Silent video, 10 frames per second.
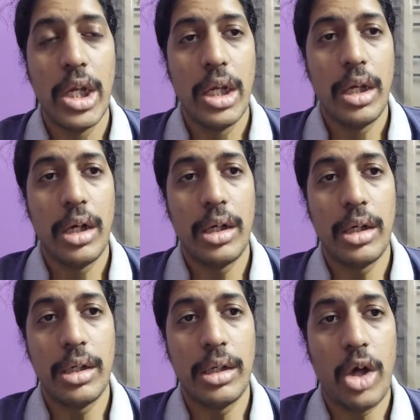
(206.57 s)

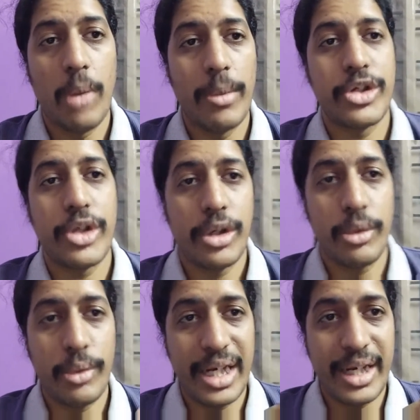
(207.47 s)
uh, how much you
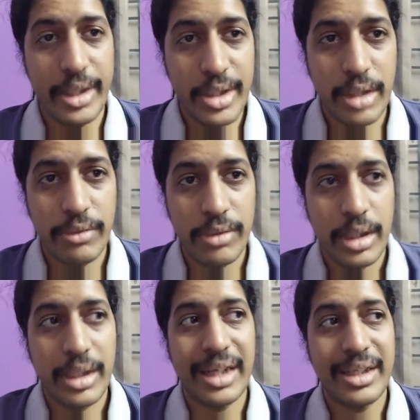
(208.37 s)
really deserve
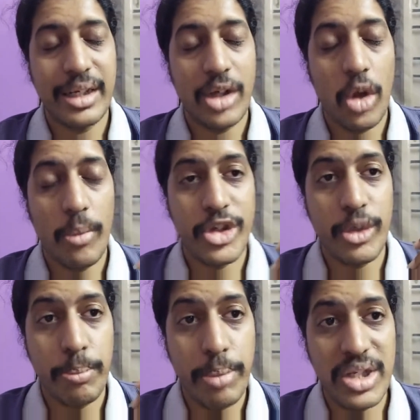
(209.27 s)
rather than how much you
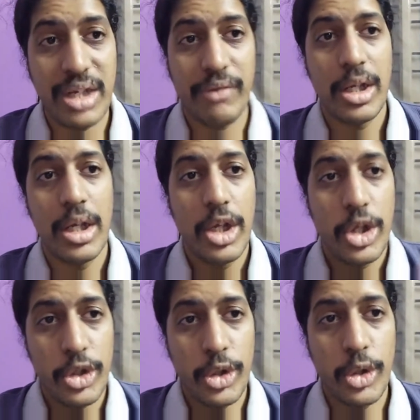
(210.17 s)
perceive
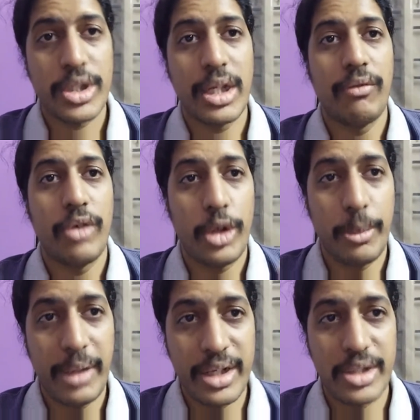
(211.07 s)
yourself to
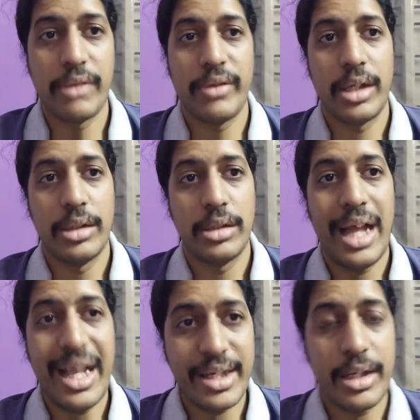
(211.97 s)
be deserving.
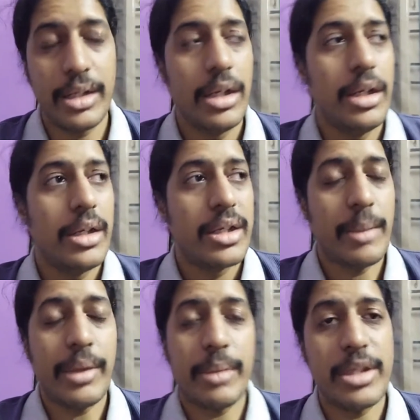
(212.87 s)
As in,
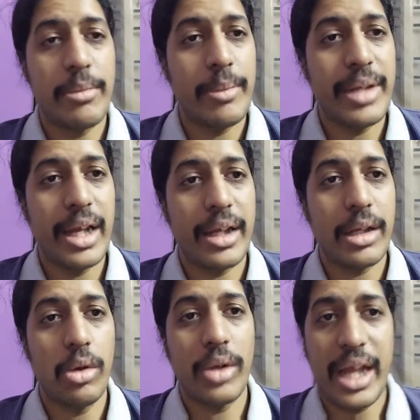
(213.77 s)
sometimes it may be like,
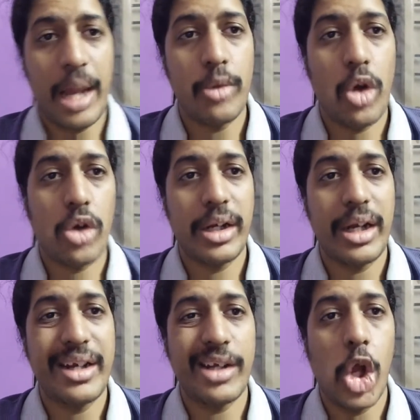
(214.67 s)
okay, I'm not
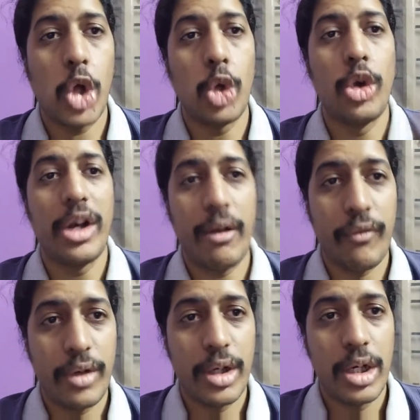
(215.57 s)
at good
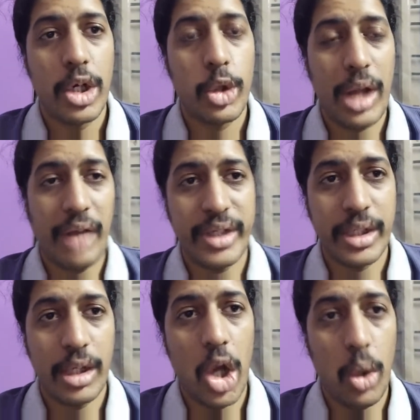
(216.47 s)
enough to have it.
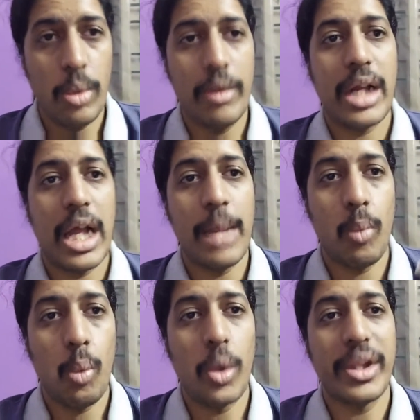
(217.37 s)
However,
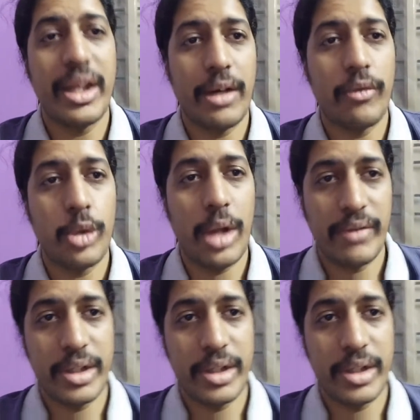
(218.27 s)
I'm worthy enough to have it.